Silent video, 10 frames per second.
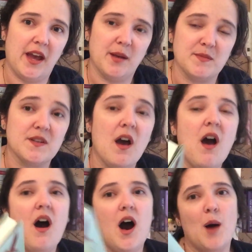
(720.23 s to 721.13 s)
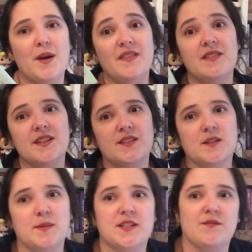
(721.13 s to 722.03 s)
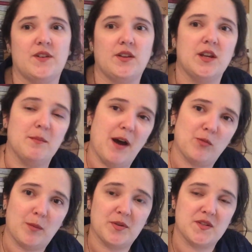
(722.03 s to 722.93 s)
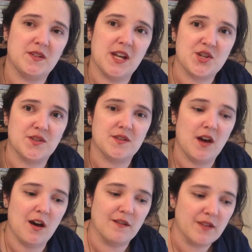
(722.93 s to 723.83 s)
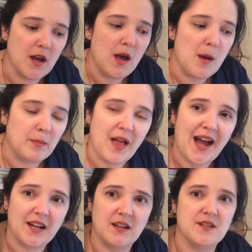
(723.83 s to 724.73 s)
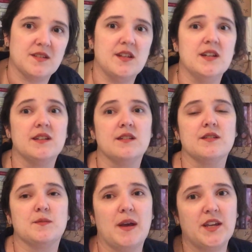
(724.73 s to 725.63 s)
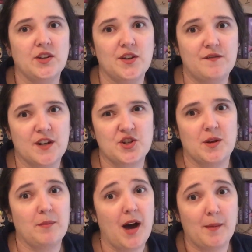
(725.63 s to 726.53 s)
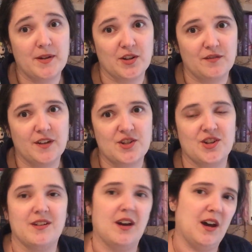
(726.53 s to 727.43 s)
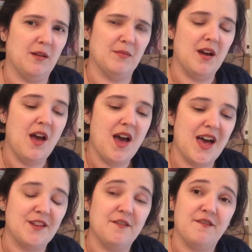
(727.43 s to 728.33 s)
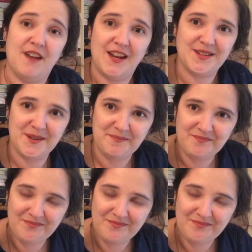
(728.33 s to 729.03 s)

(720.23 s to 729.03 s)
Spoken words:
Games. And this is specifically about representations of Blackness in speculative fiction, popular fiction, and fandom.